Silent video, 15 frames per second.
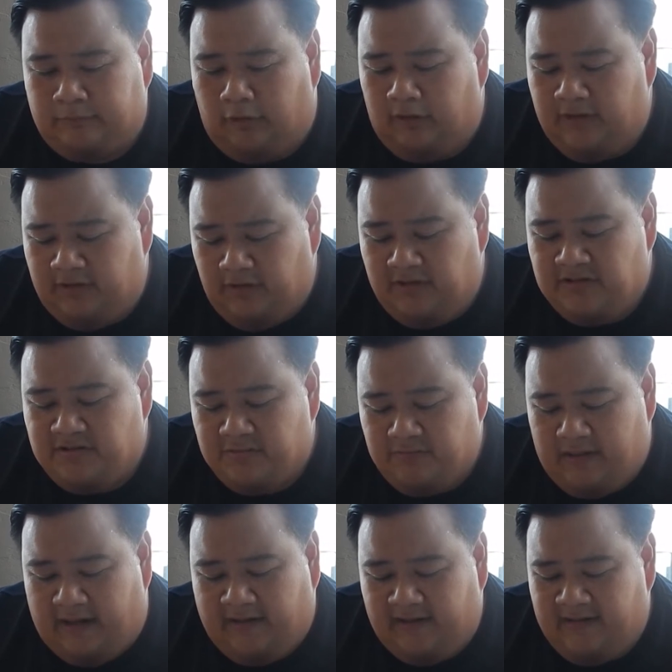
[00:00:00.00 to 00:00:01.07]
All in all,
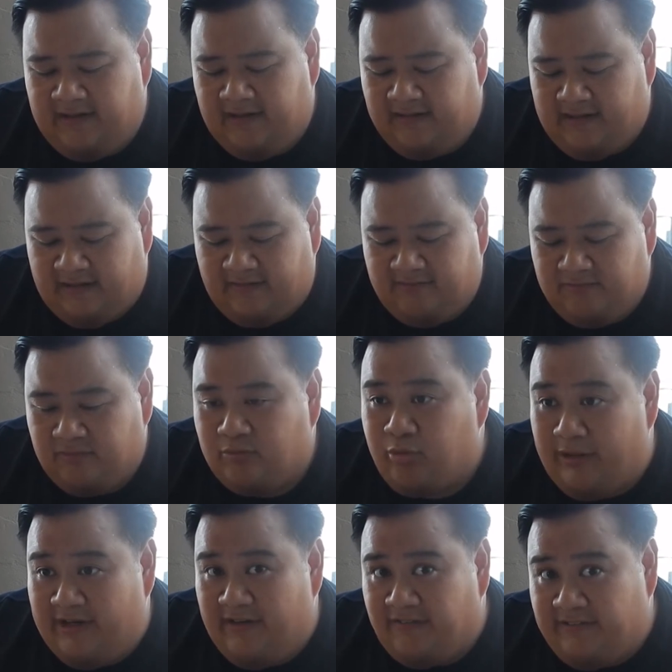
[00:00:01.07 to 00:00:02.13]
I can eat like
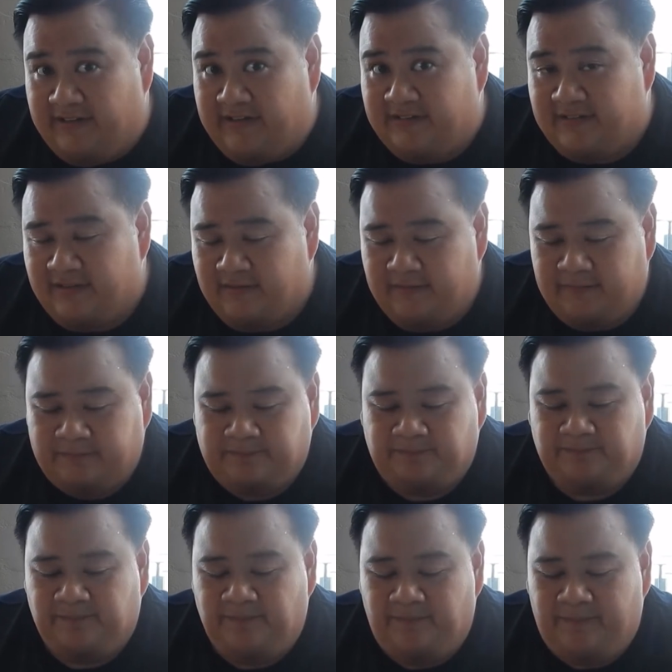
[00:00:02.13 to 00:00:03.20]
20 of these,
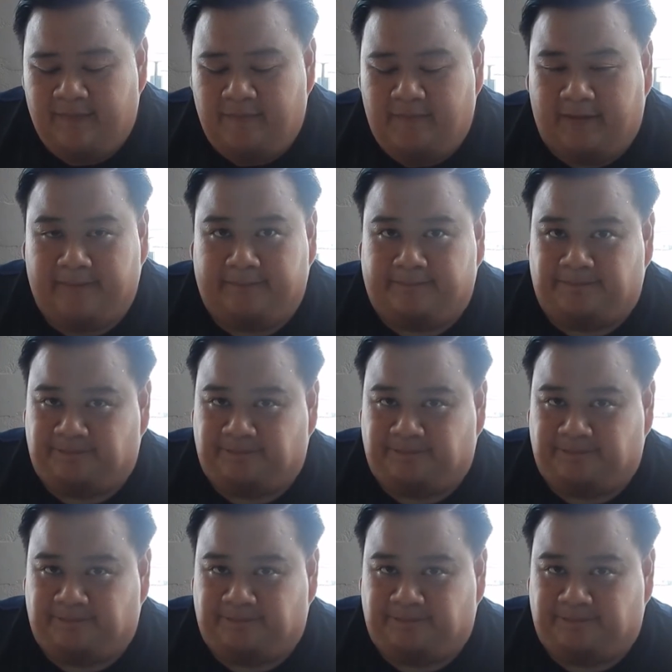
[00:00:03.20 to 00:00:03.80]
but